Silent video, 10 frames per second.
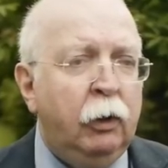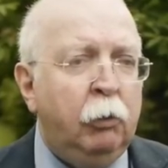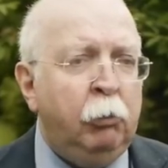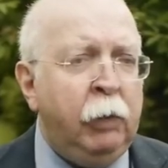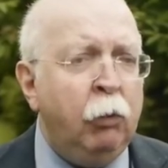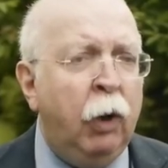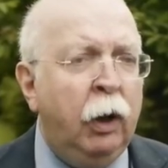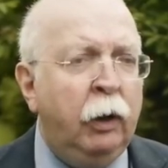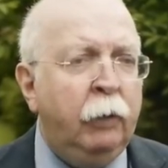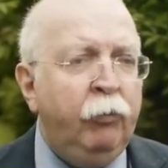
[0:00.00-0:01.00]

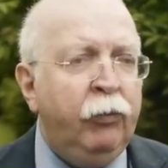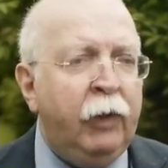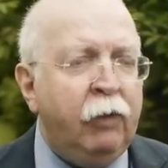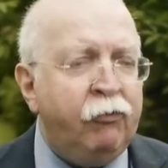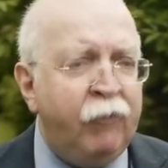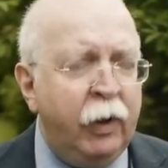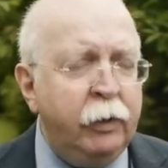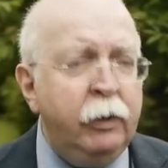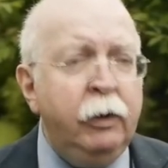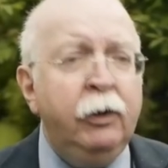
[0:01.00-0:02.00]
Meanwhile, they
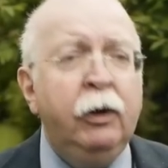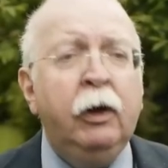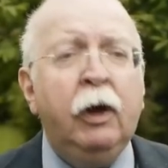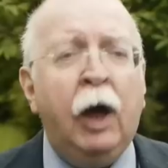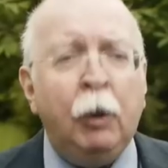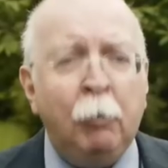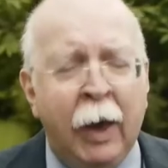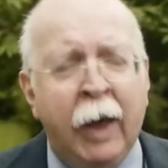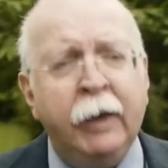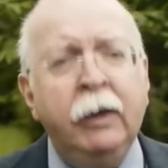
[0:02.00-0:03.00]
fund and
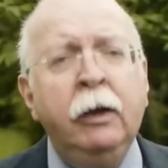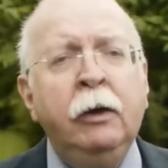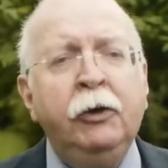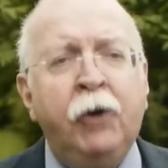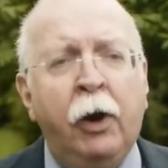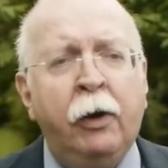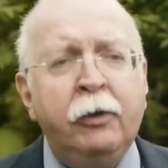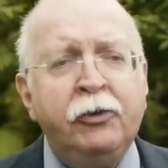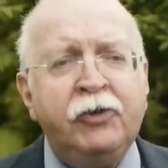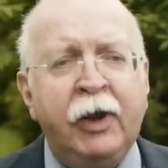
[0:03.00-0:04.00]
man
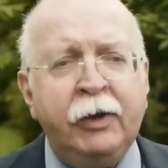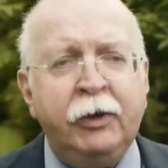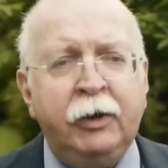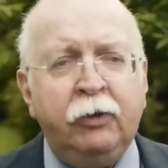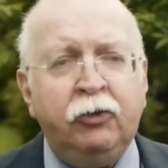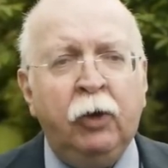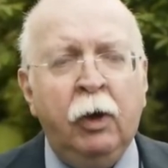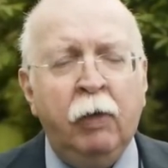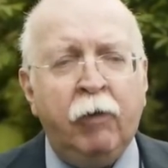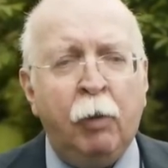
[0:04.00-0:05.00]
terrorist entities
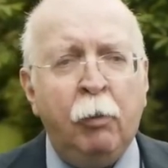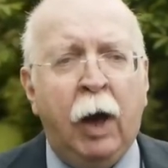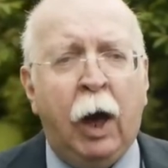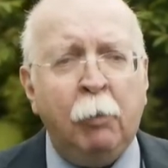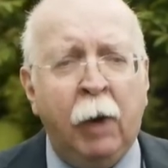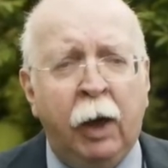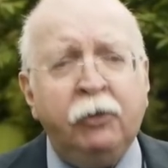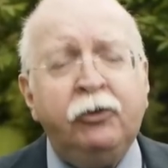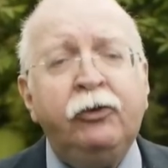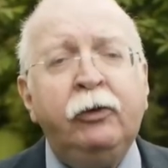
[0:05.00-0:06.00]
from
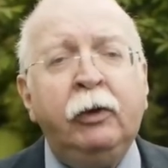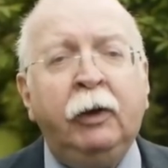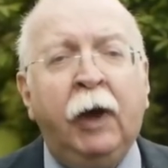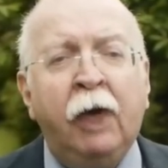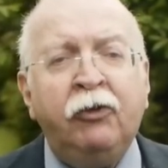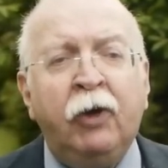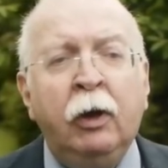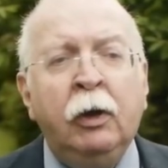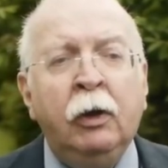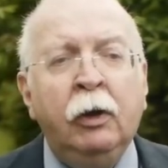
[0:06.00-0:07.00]
Hamas in Gaza
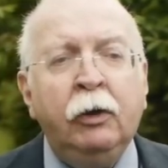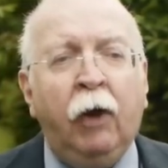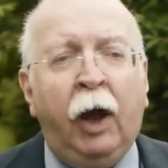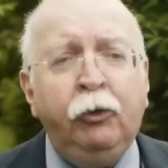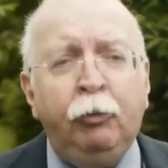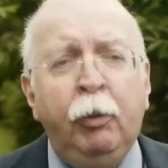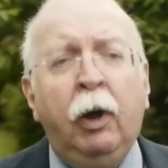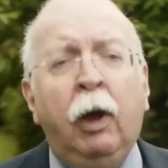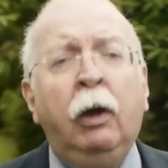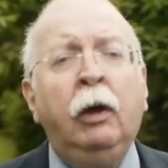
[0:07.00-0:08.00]
to
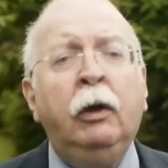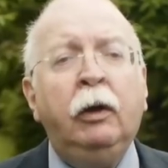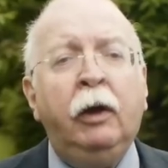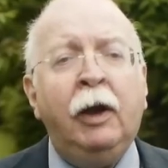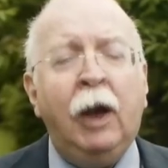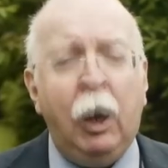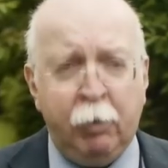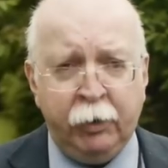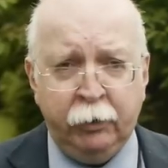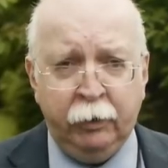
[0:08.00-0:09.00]
Hezbollah in
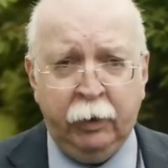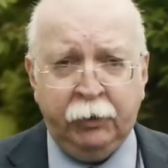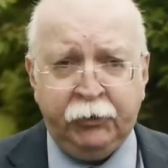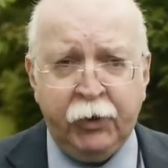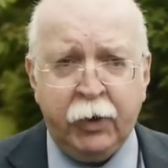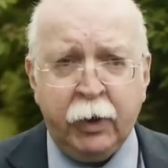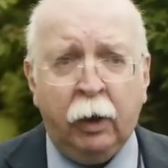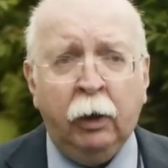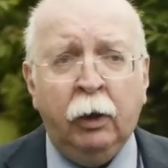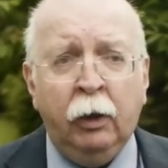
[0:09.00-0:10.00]
Lebanon and Syria
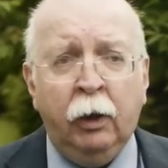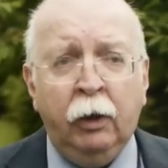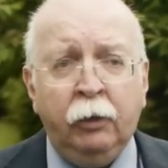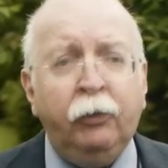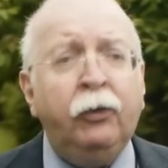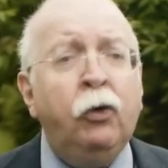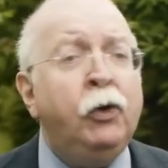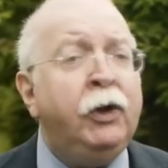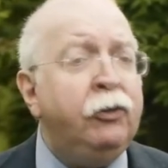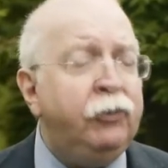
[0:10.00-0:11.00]
to the
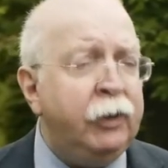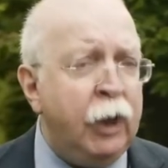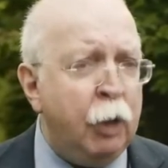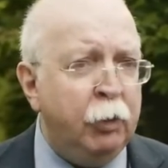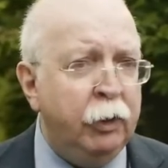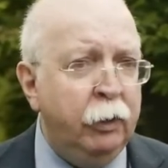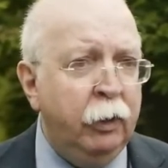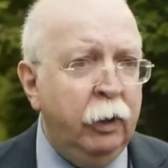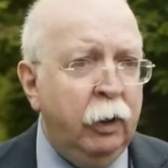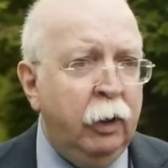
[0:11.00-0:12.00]
Houthis in Yemen.
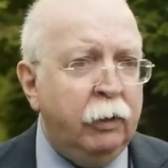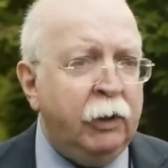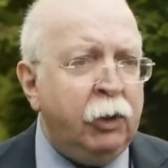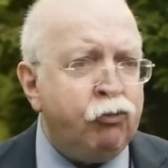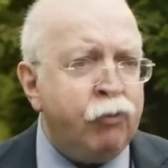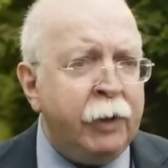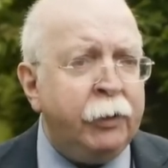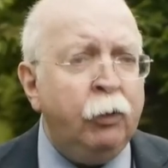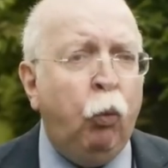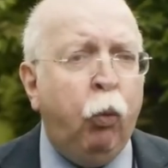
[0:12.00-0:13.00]
They
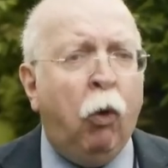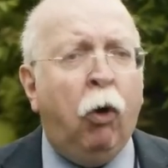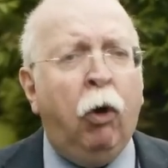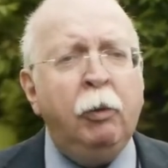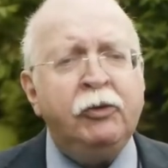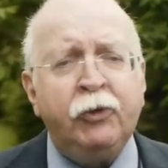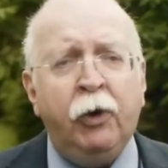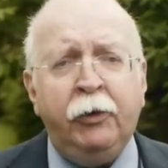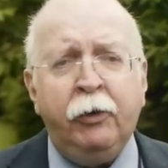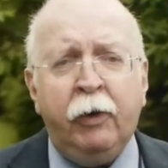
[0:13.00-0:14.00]
threaten war with
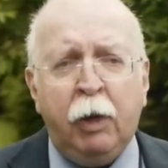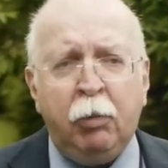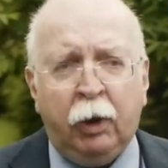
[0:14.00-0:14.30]
Saudi Arabia,